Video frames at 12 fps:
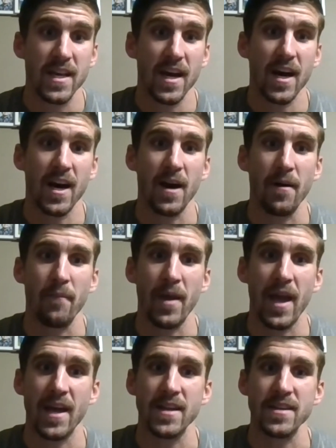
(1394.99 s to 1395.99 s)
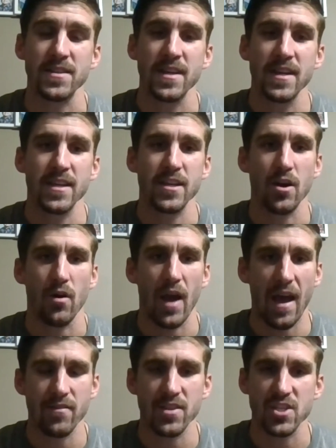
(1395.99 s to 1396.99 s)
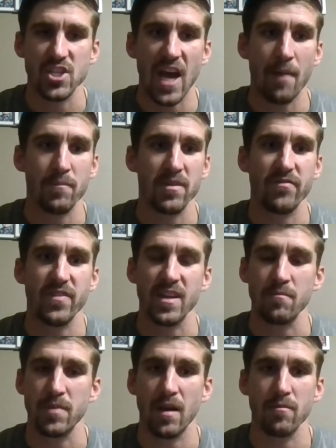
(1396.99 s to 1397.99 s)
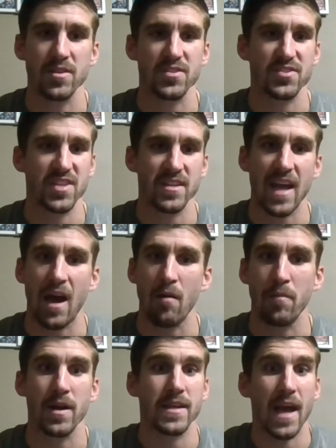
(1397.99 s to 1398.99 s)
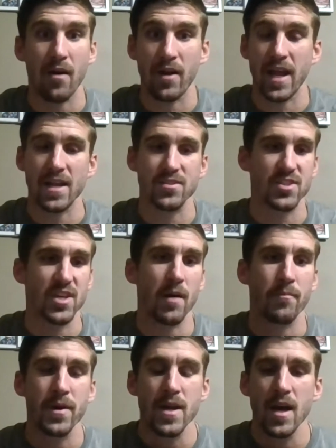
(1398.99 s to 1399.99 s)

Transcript: and having the choppy feet and be able to sit down, butt down, hands up.